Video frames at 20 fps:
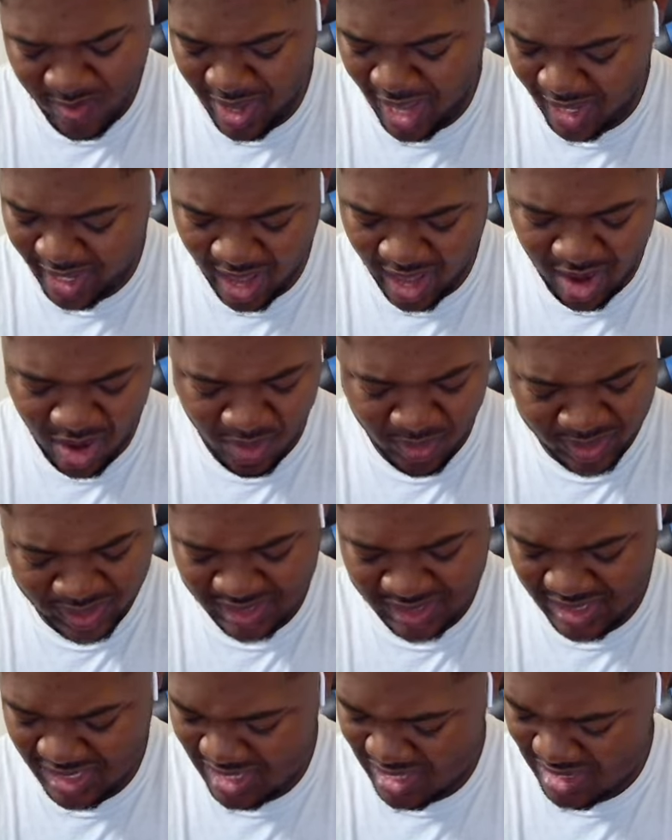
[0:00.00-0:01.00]
got that
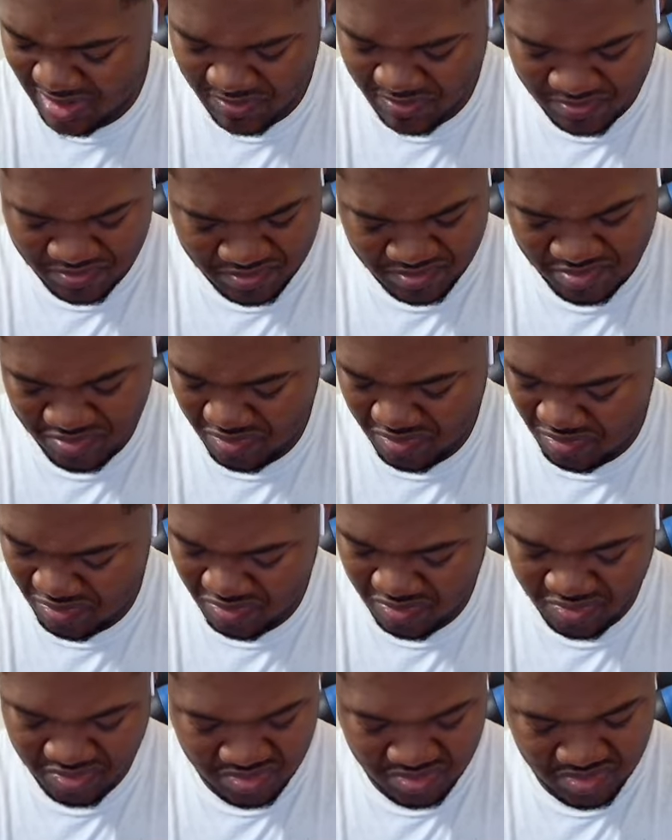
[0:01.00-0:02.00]
OST. Mm.
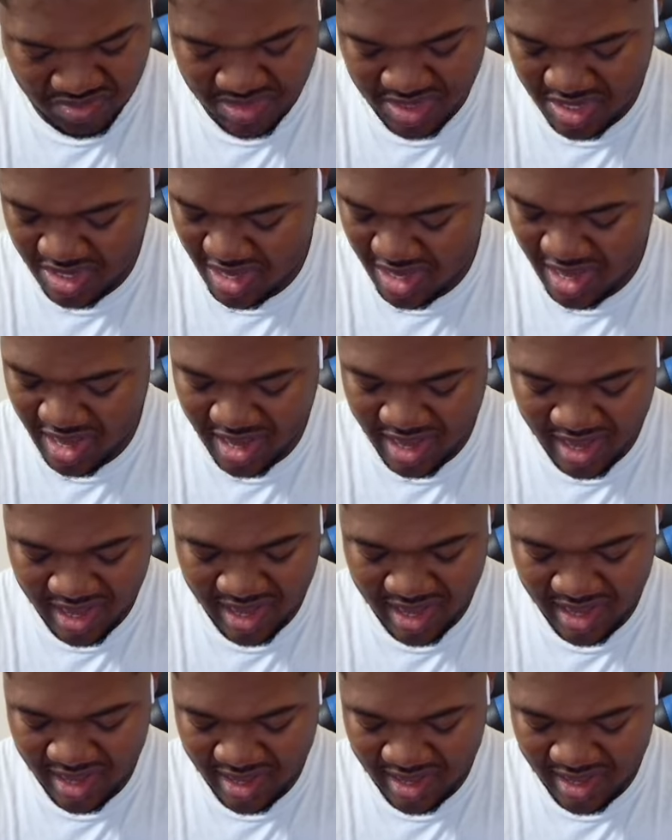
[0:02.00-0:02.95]
Yeah.